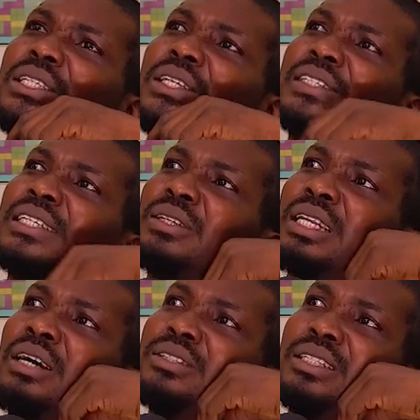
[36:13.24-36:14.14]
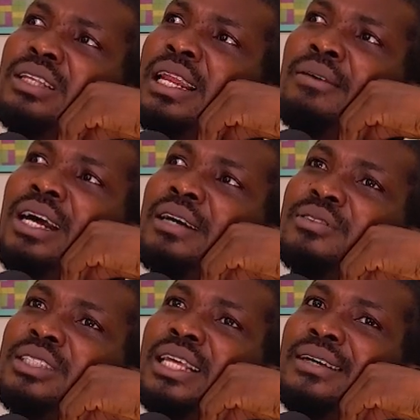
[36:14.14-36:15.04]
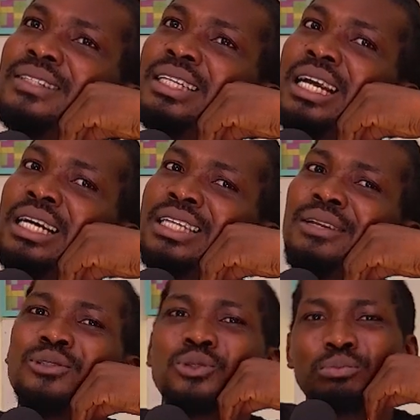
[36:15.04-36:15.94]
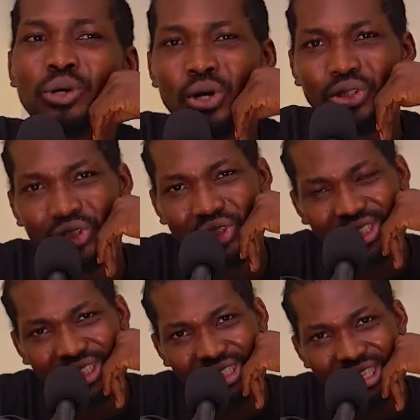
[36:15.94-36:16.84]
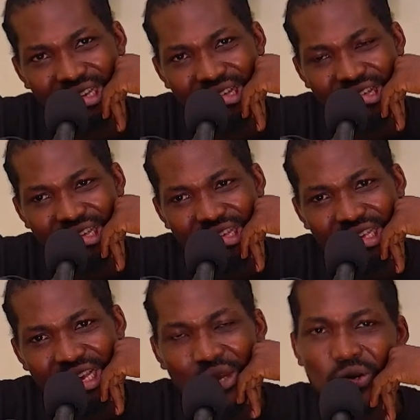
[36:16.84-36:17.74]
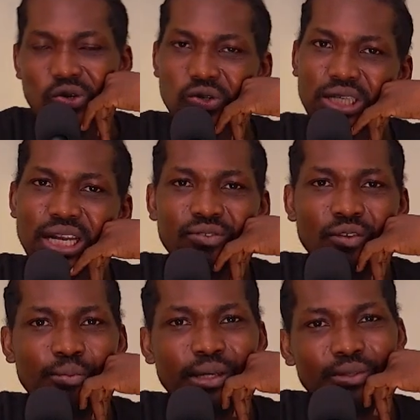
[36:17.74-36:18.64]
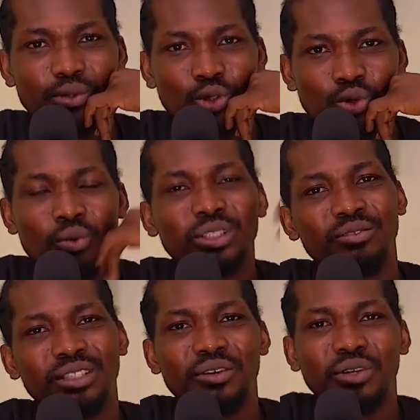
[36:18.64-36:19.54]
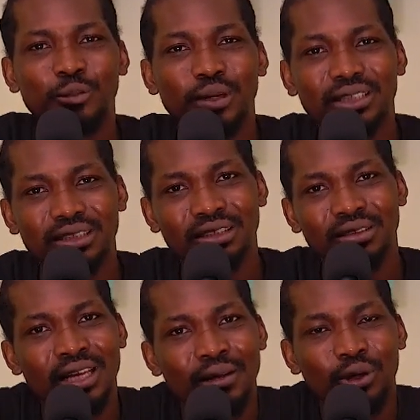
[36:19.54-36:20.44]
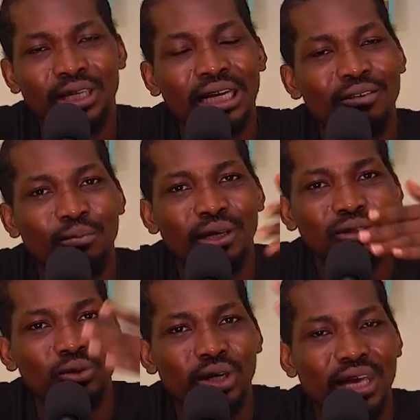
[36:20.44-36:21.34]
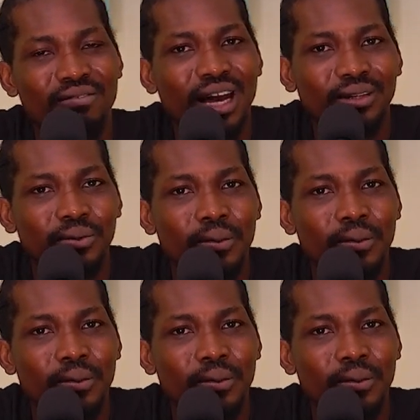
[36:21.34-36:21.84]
hundred dollar, hundred dollar, one hundred fifty thousand naira, is that not too much? I'm not gonna know the level of the person we are doing. what if he's a rich person? Any money I give the person, they will get value.